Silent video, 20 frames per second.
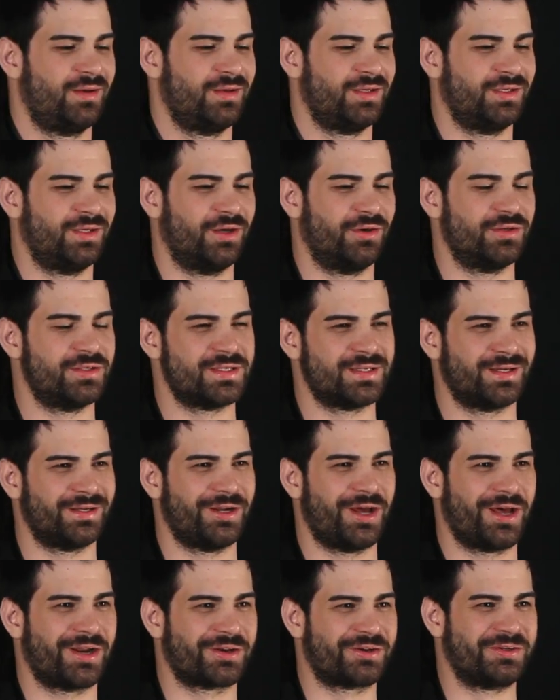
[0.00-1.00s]
you know, isn't a
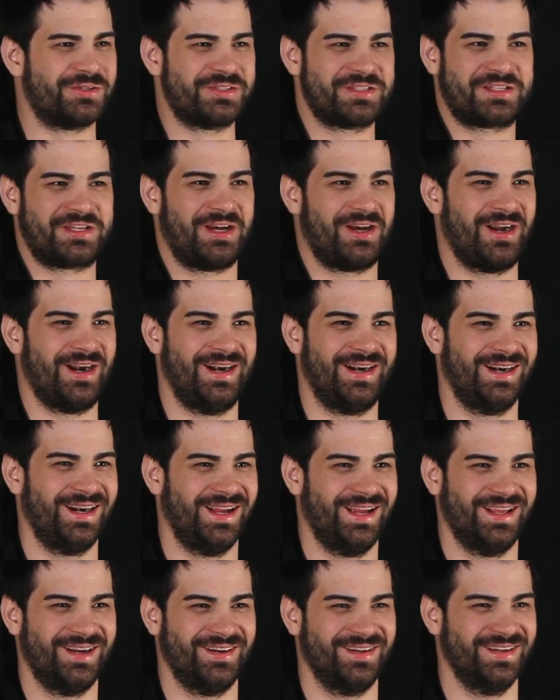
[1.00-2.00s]
nautical star.
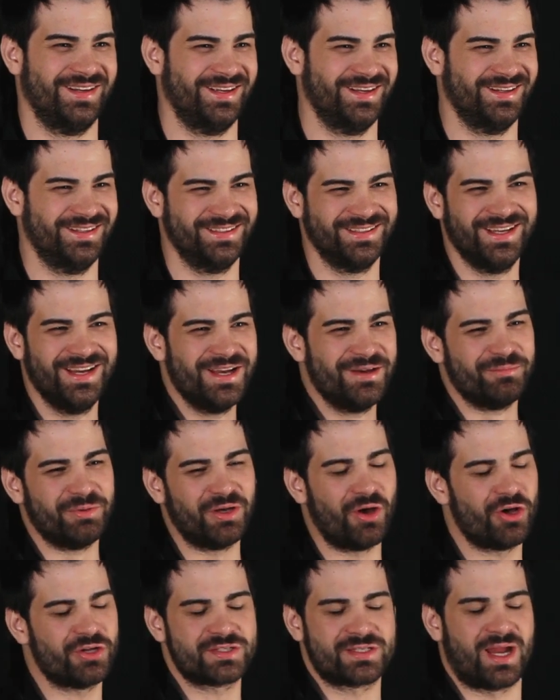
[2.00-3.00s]
But
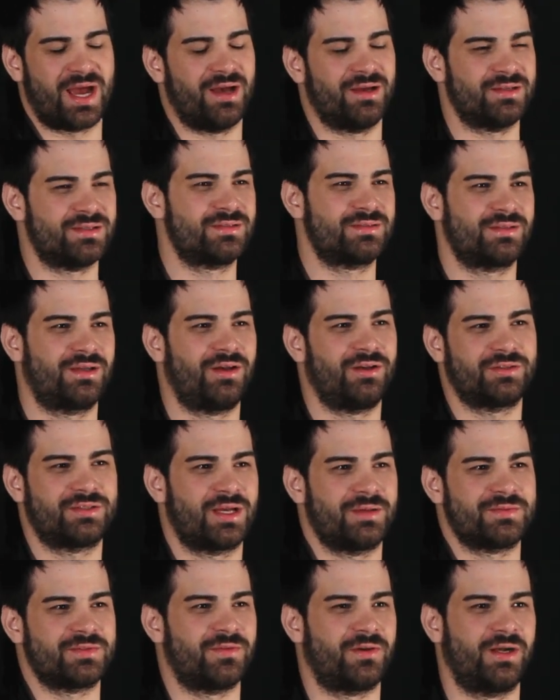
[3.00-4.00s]
all styles, all
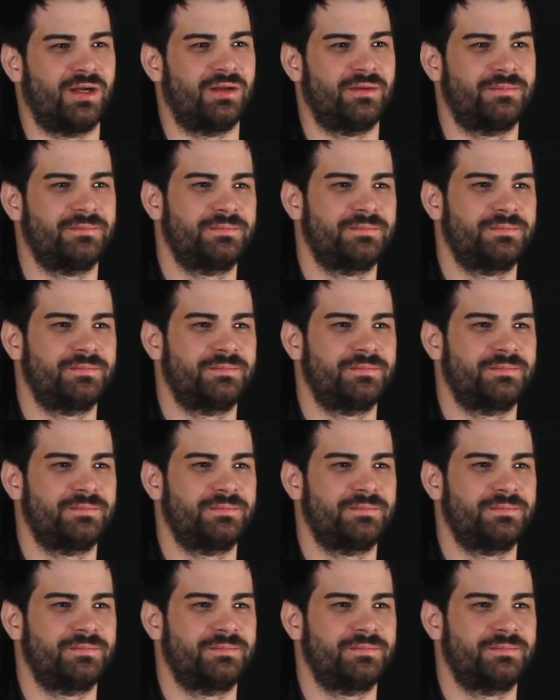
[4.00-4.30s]
types of art.